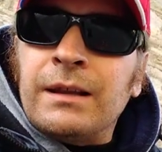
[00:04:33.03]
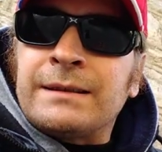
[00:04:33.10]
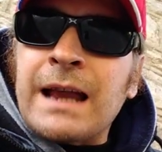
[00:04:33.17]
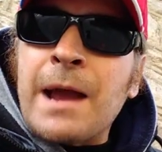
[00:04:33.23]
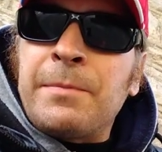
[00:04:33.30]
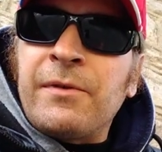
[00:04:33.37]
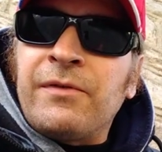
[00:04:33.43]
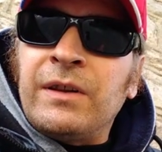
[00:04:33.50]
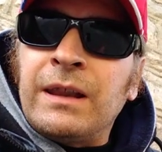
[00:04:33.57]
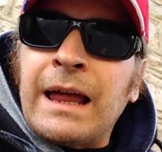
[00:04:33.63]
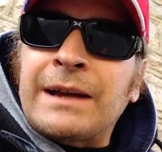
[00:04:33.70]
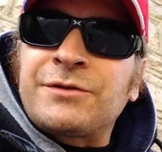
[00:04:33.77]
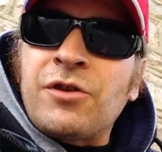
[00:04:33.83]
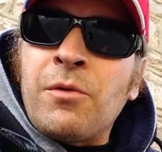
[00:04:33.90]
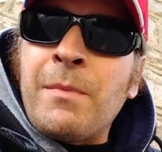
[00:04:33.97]
type of
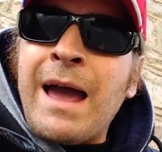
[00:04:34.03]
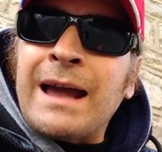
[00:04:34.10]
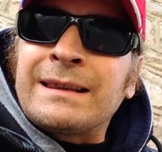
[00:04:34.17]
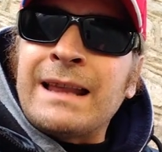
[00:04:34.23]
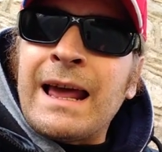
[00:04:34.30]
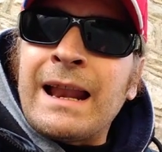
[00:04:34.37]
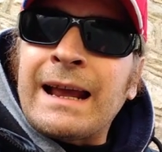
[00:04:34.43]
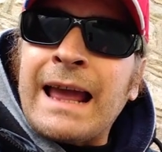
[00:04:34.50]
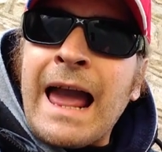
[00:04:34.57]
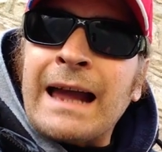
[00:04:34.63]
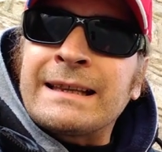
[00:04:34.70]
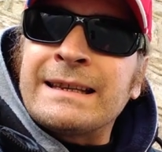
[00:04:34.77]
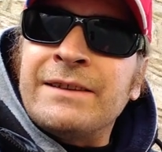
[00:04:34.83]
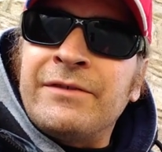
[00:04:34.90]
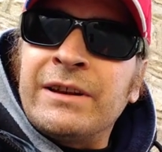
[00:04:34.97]
electromagnetic
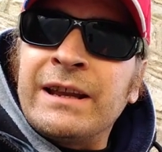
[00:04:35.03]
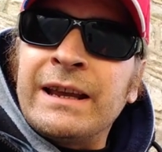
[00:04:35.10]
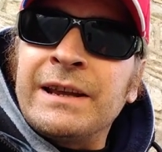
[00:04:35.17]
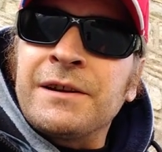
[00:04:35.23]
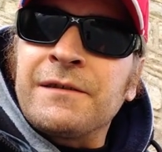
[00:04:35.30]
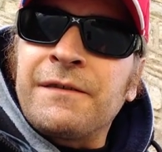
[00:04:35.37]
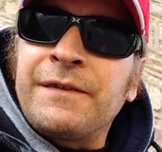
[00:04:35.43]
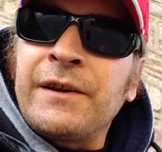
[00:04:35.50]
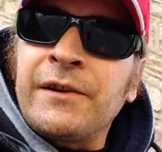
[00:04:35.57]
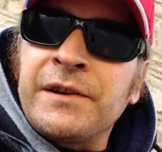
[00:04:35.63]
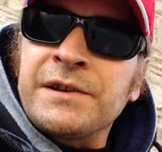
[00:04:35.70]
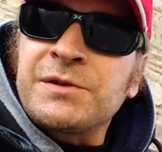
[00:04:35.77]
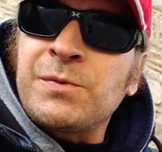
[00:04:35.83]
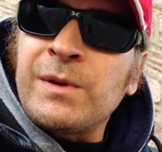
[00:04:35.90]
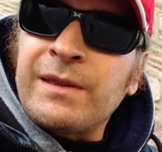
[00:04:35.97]
activity,
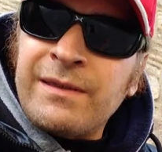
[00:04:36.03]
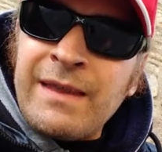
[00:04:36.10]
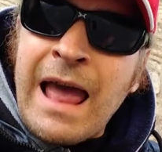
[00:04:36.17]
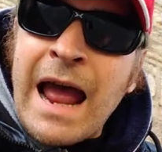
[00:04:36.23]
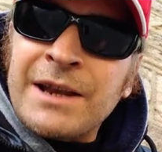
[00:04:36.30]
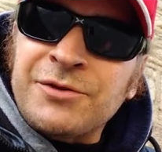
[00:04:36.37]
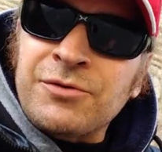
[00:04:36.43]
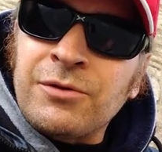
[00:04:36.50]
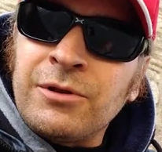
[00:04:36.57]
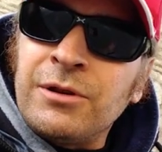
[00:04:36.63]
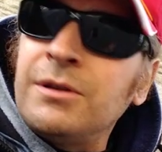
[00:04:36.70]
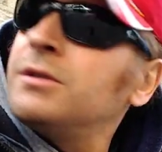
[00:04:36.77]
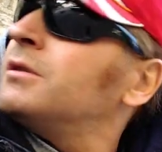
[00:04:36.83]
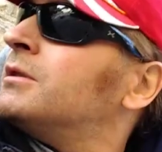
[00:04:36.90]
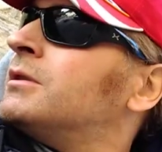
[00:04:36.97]
interference with natural
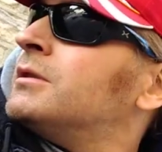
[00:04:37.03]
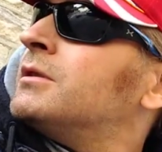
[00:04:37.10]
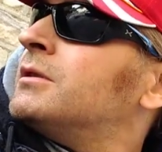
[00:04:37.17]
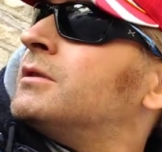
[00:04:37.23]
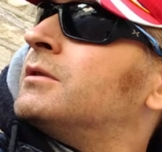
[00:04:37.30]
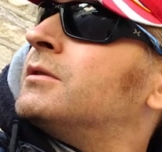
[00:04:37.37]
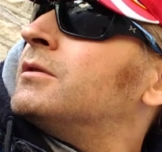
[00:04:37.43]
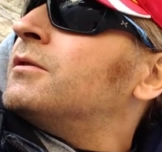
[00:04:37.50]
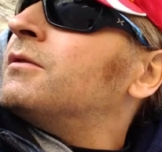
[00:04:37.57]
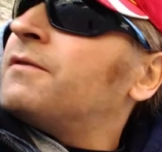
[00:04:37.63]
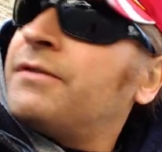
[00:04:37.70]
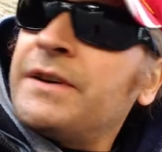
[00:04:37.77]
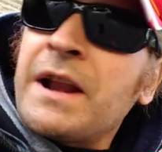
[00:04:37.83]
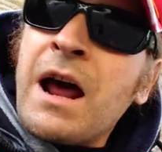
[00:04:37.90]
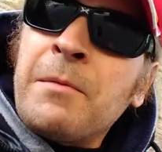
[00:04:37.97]

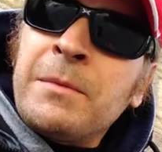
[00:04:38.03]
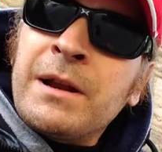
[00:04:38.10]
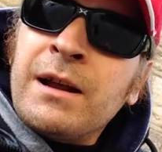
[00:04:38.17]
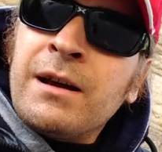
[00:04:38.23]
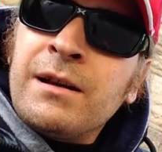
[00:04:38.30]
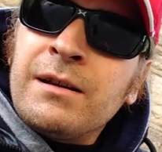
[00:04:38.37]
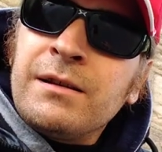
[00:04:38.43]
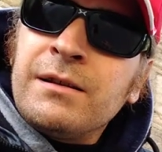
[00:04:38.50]
phenomena.